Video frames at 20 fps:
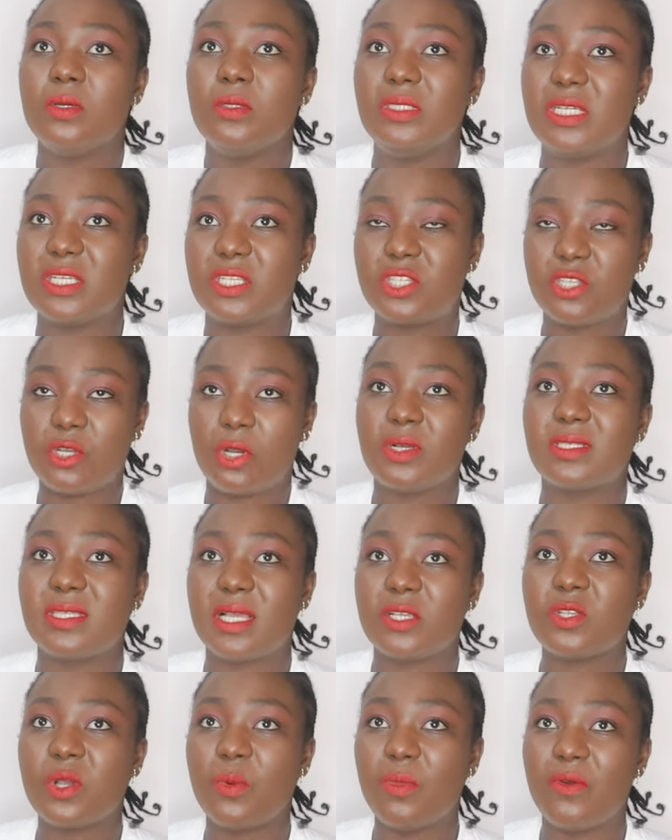the stores
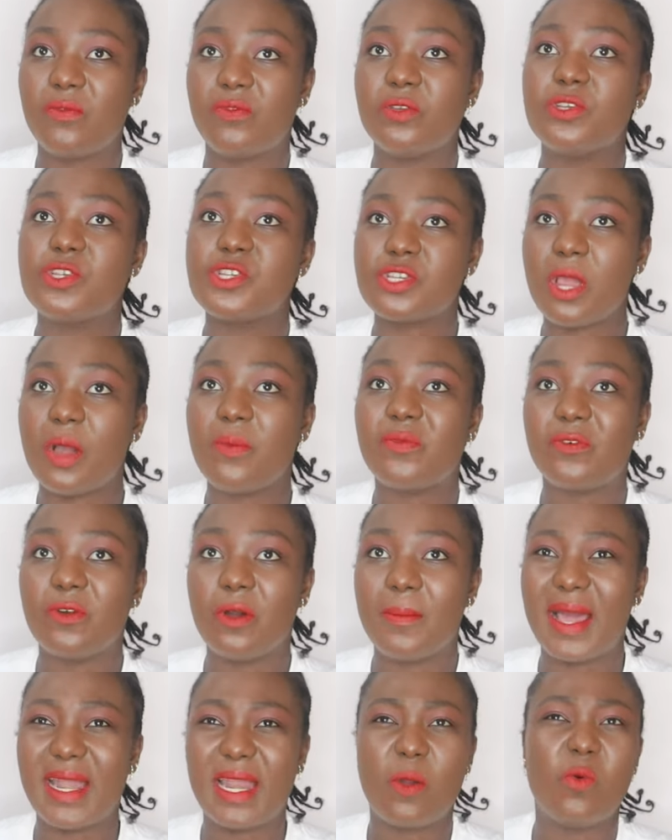that some of you shop
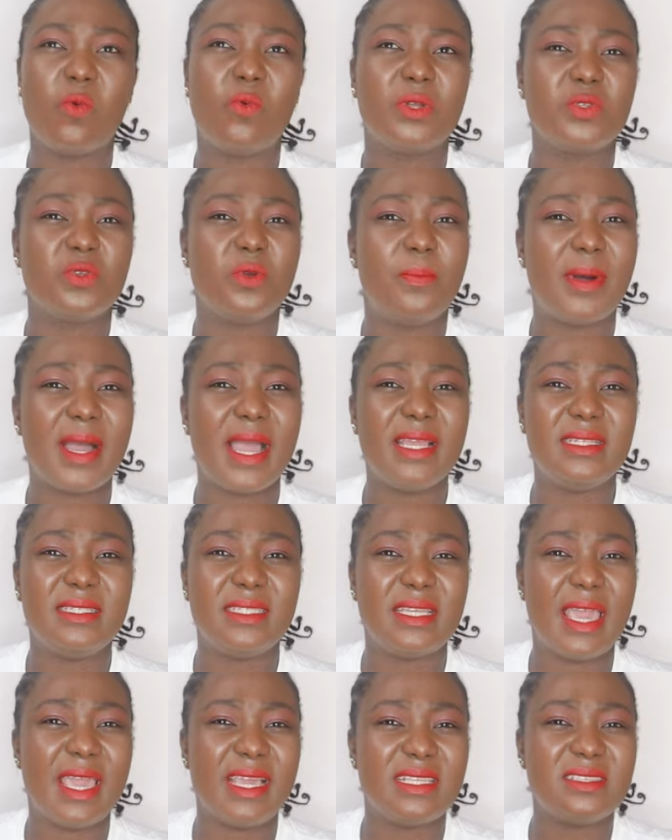from and I want to buy
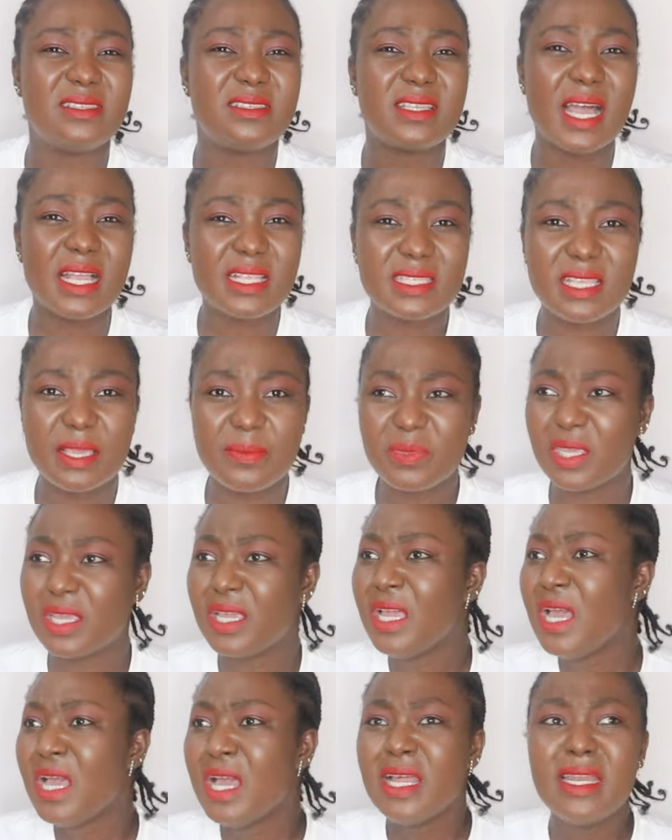the exact same thing.